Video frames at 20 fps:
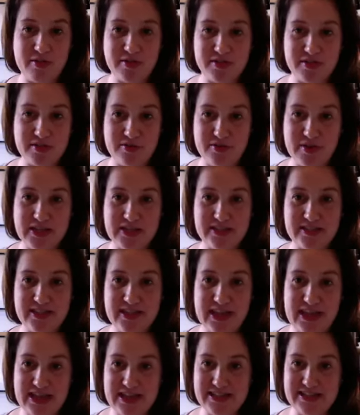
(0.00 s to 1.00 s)
wasn't always
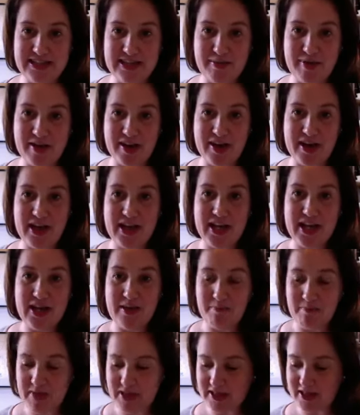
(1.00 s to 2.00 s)
easy, but
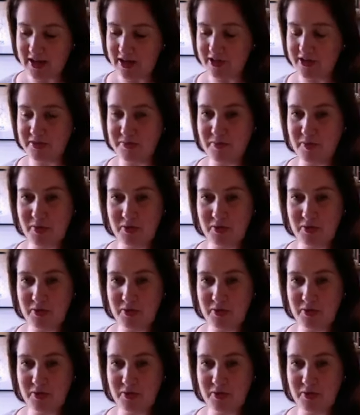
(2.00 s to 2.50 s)
meant that I was